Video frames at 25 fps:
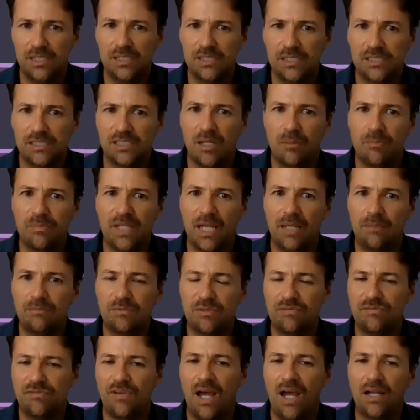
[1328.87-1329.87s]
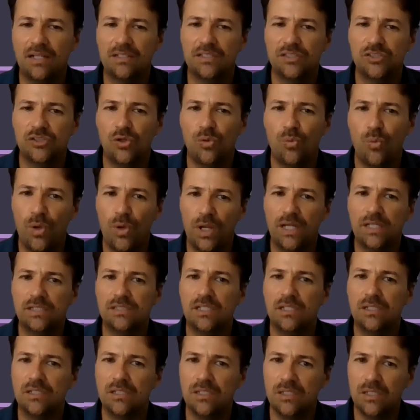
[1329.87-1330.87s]
Sometimes the fact is you're willing to
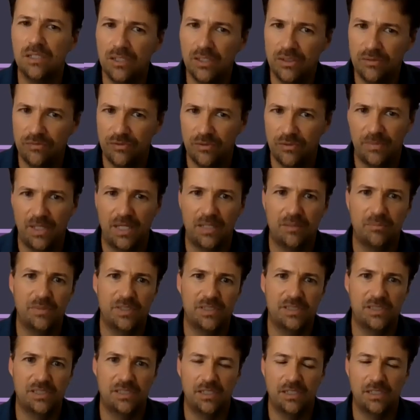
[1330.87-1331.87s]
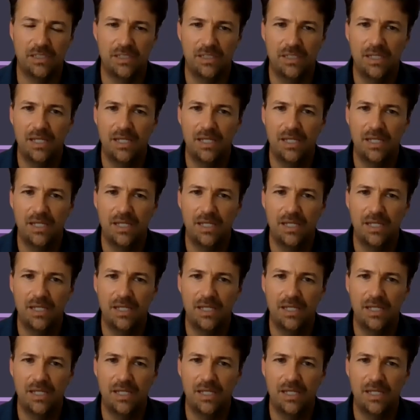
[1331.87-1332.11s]
learn from that mistake,